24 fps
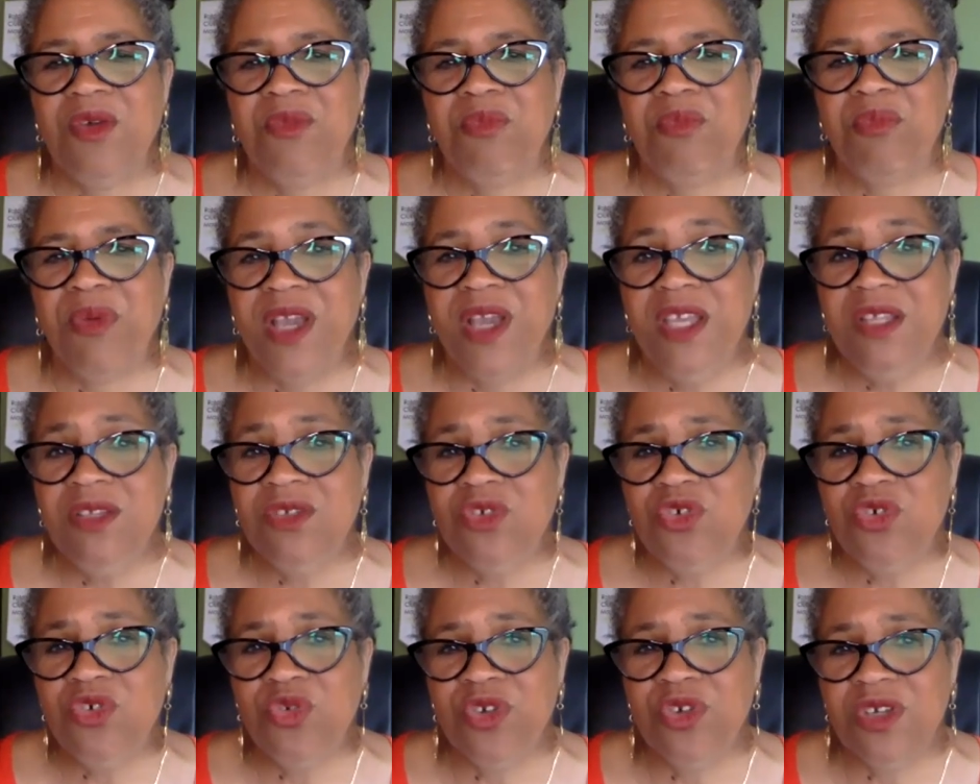Braden
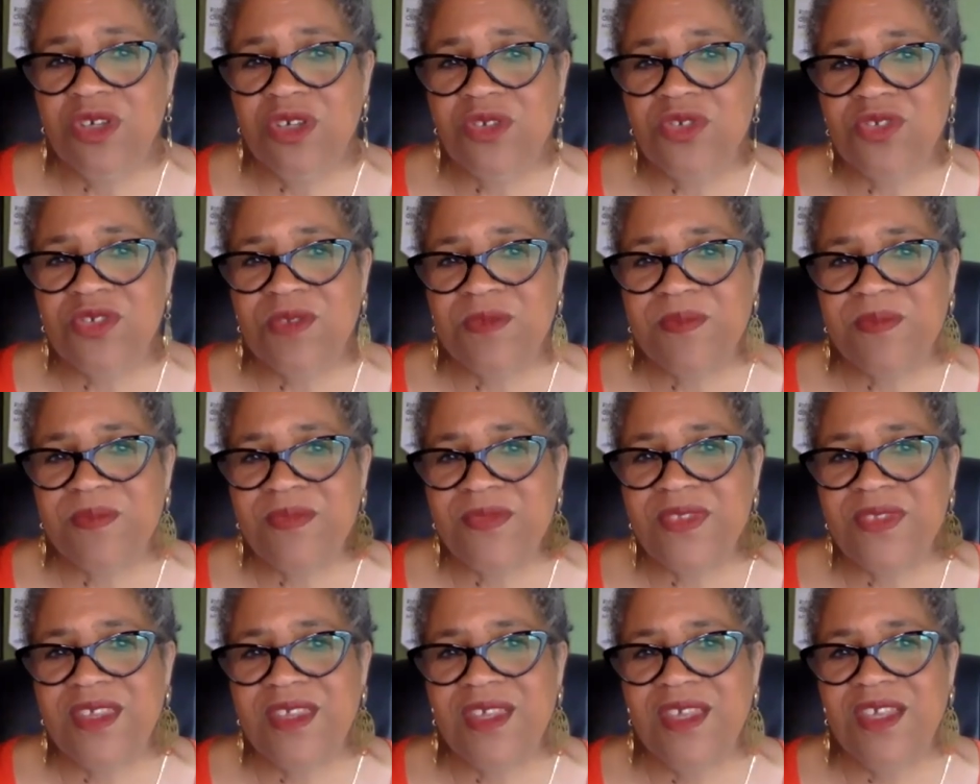Crooks
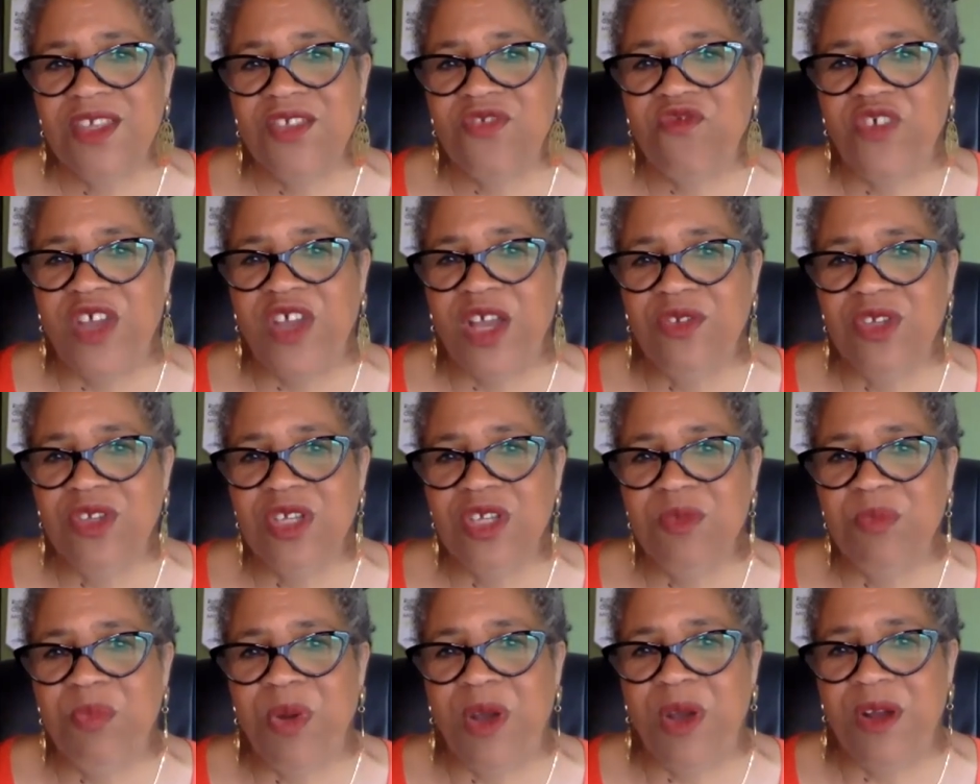is
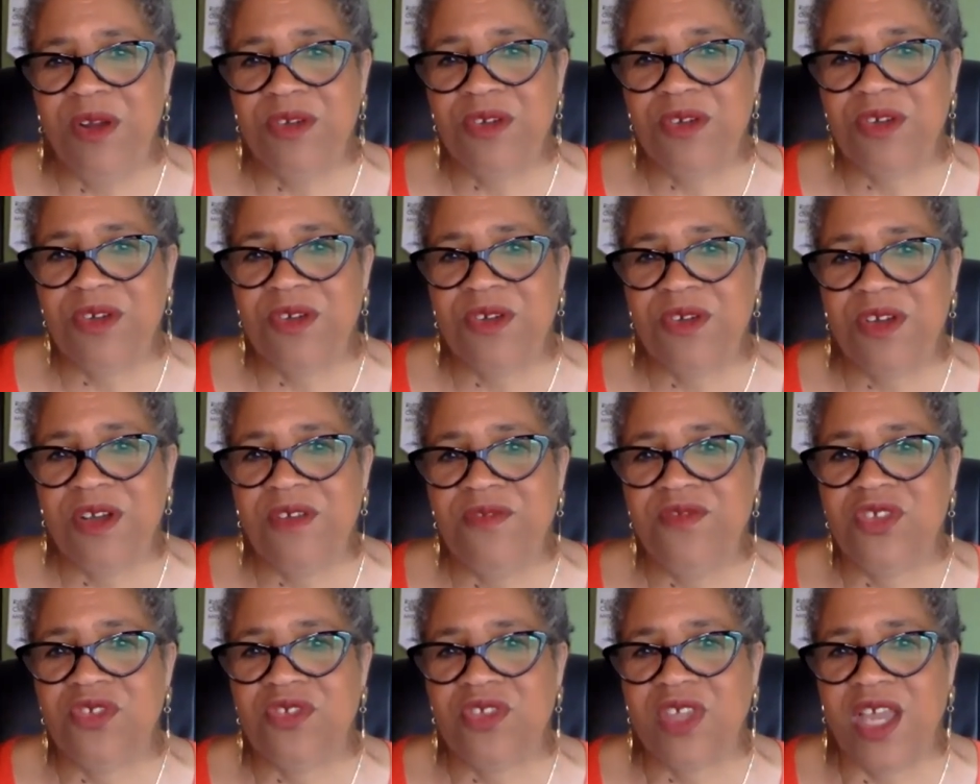founding partner
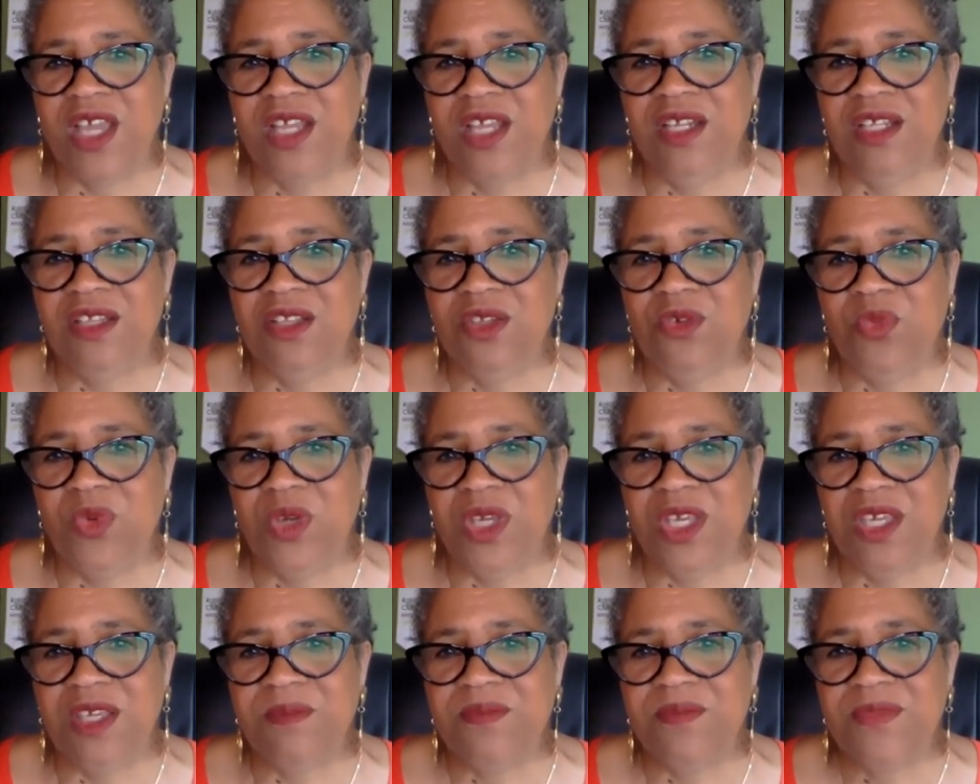of Designing the
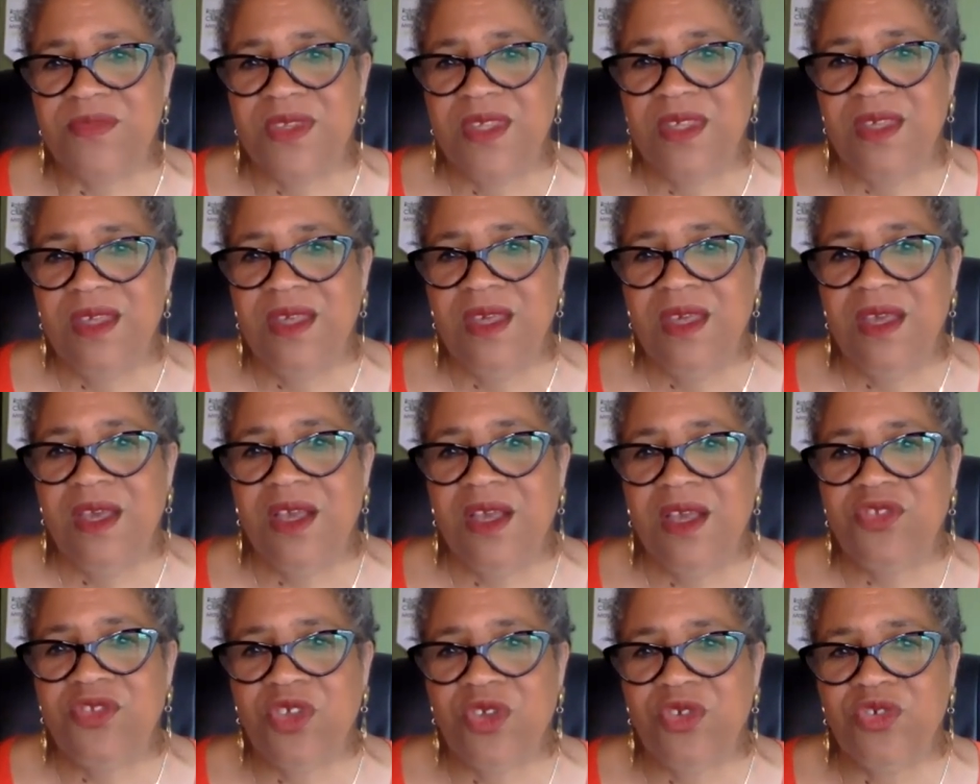We,
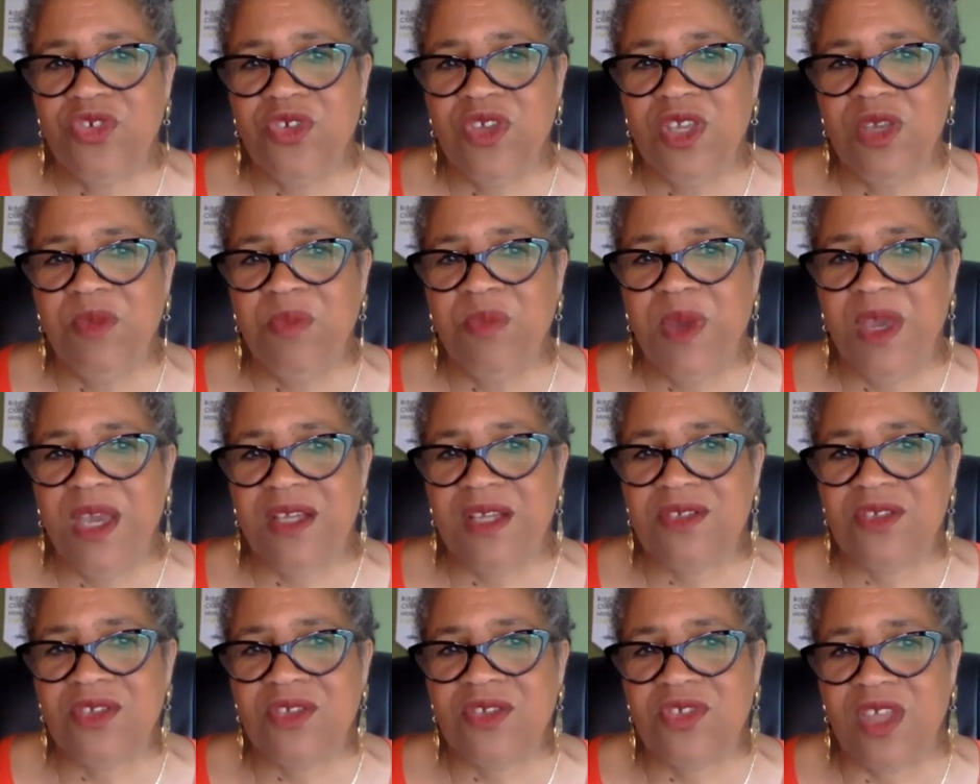a social
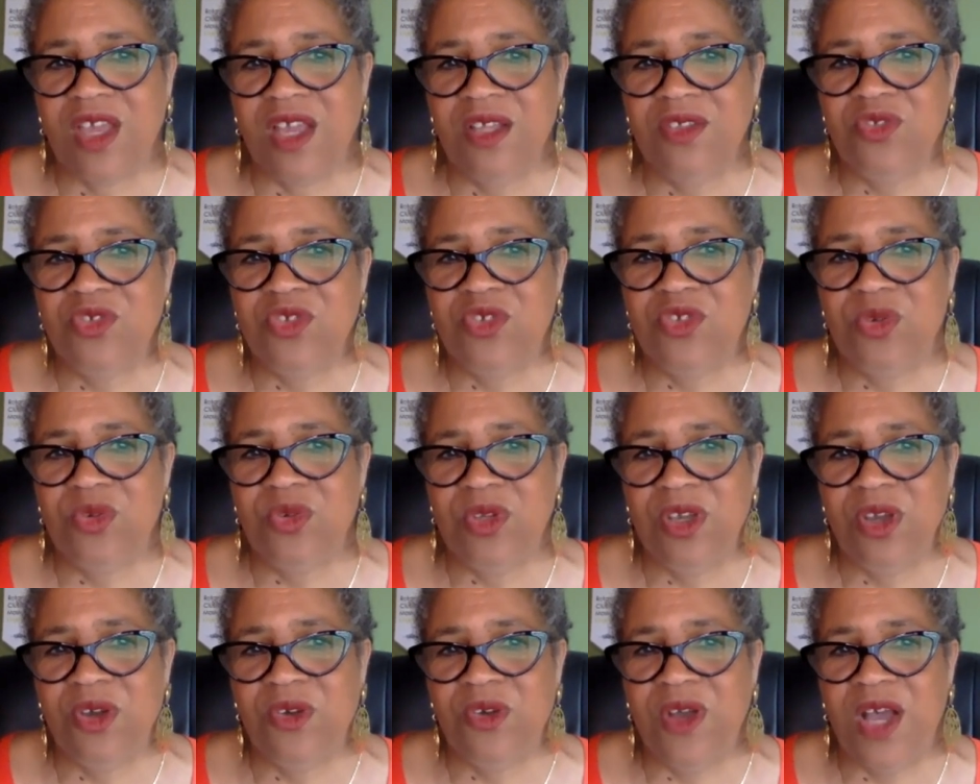impact design
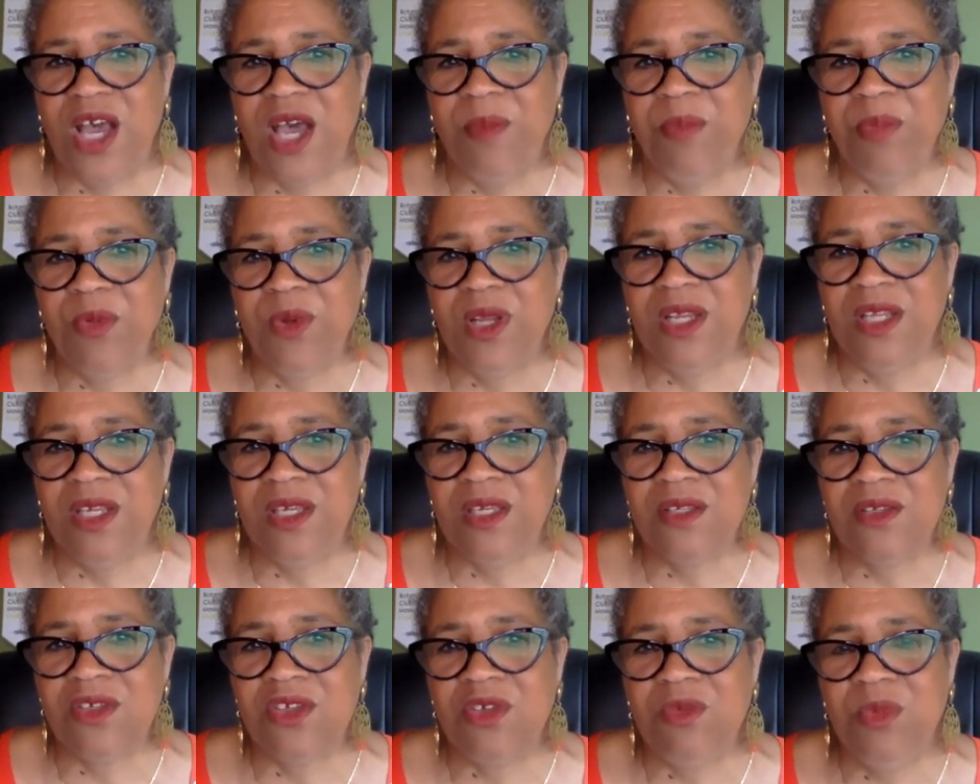studio operating
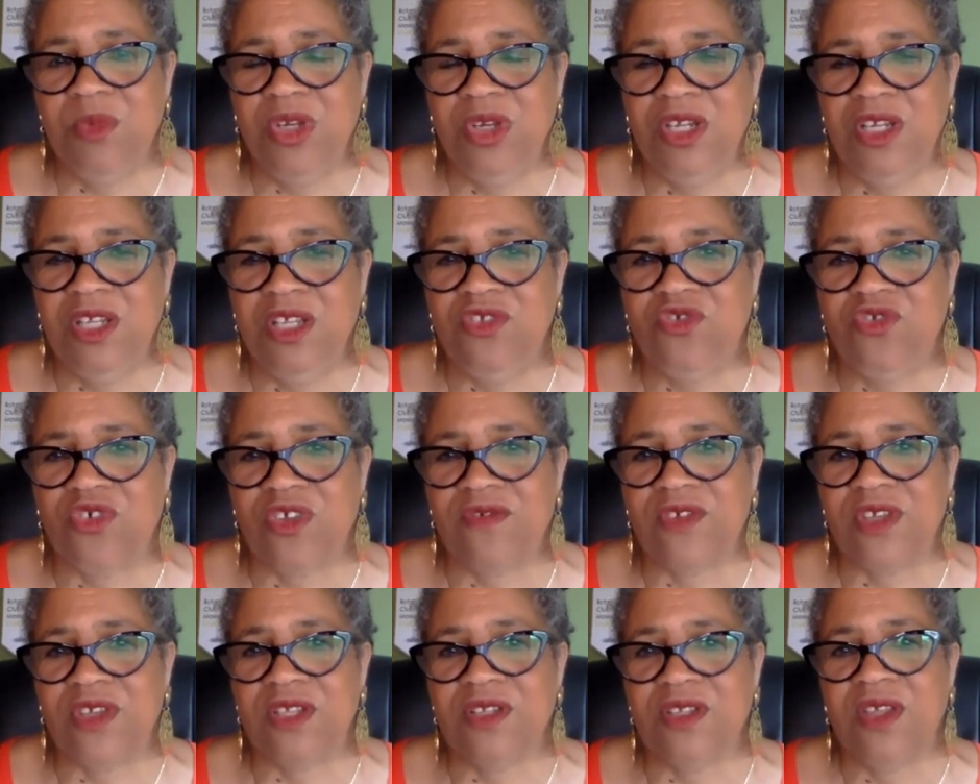in
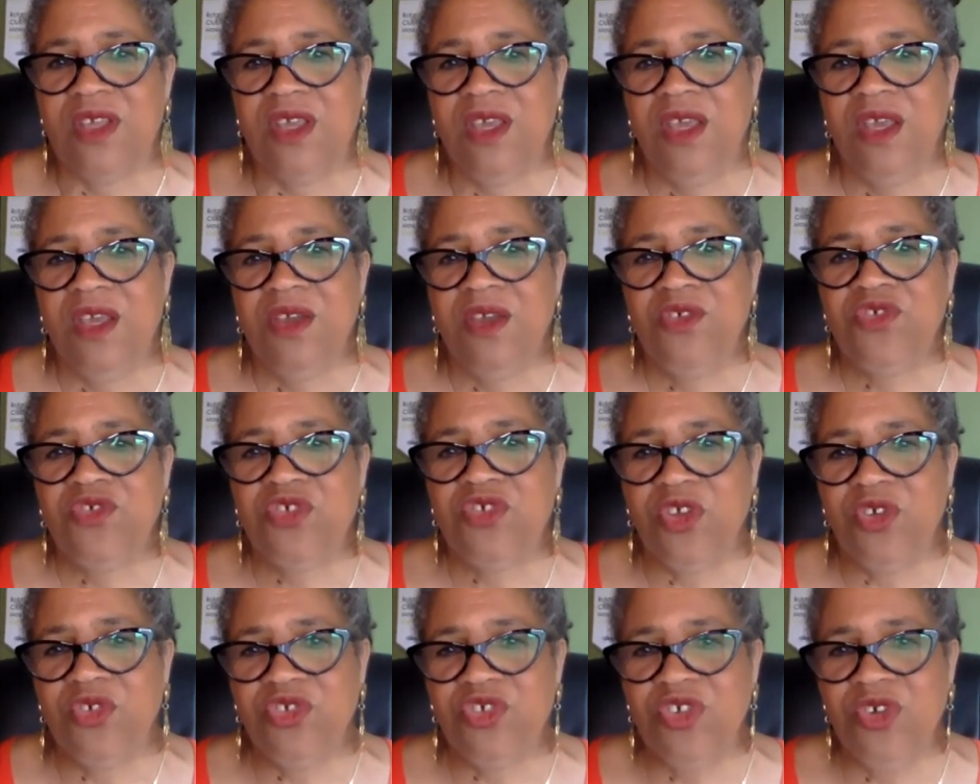community-driven
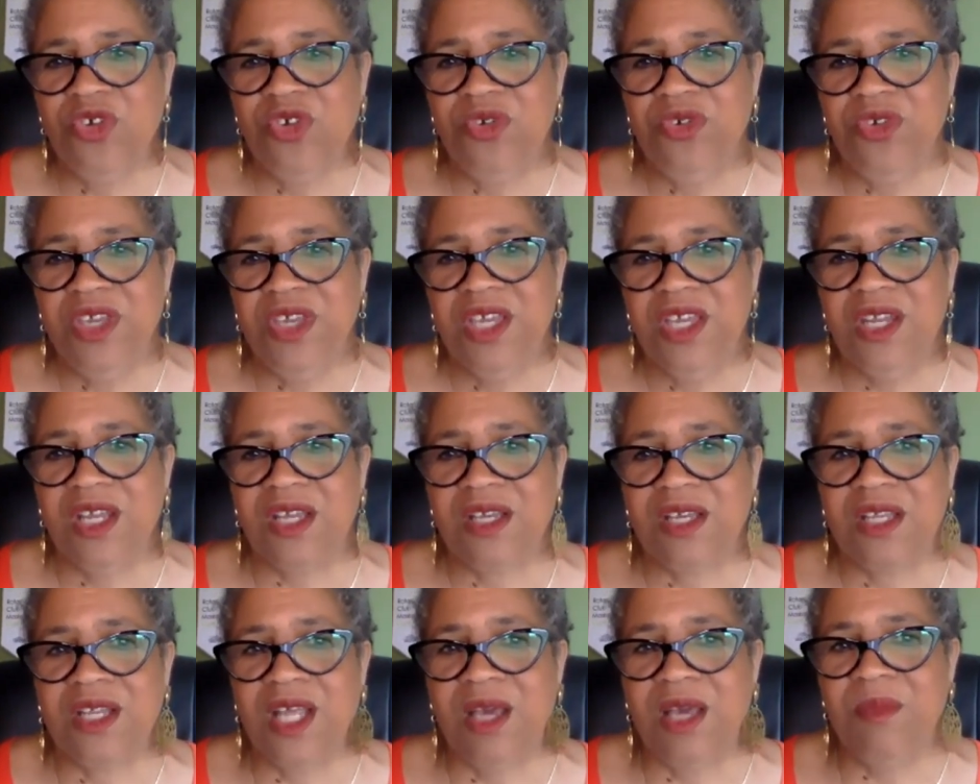social and
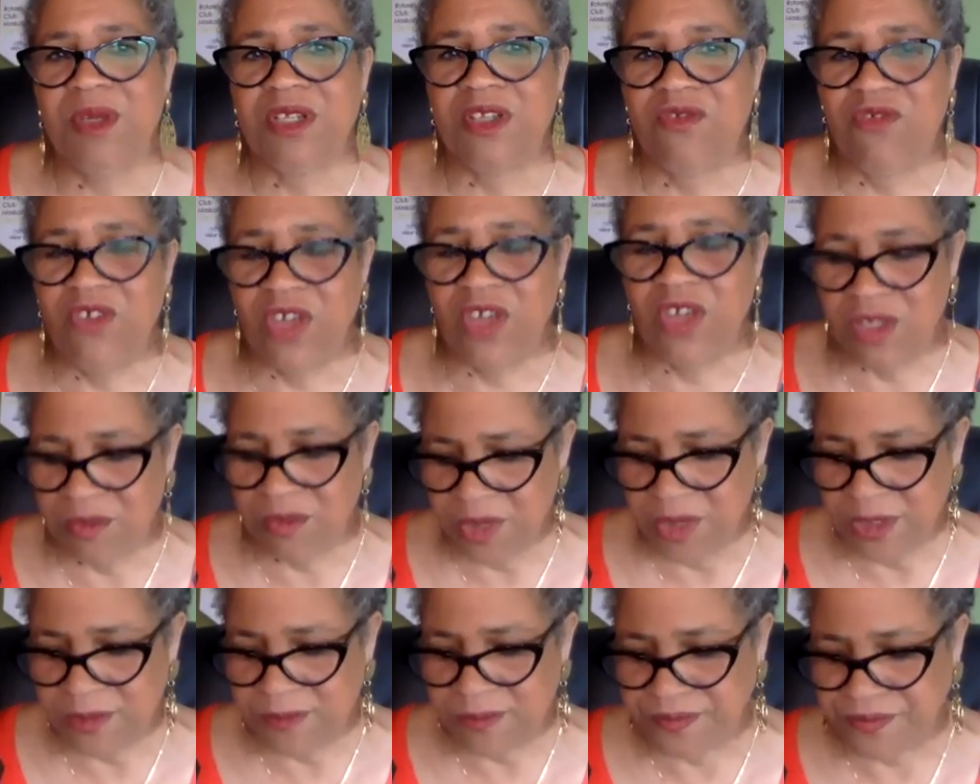economic
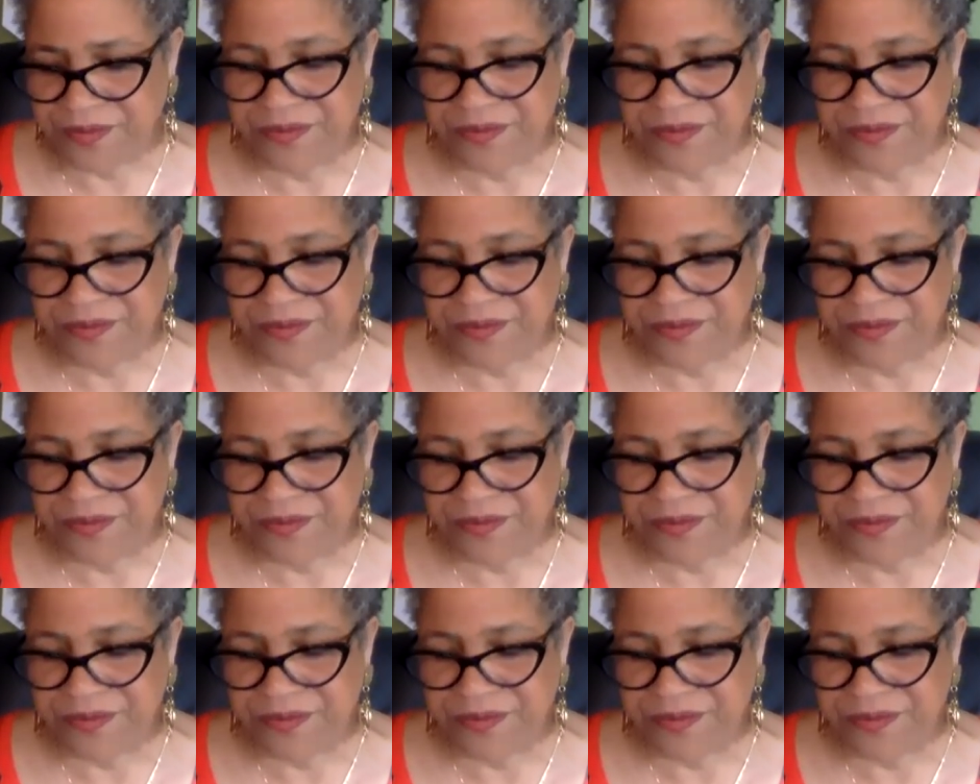development.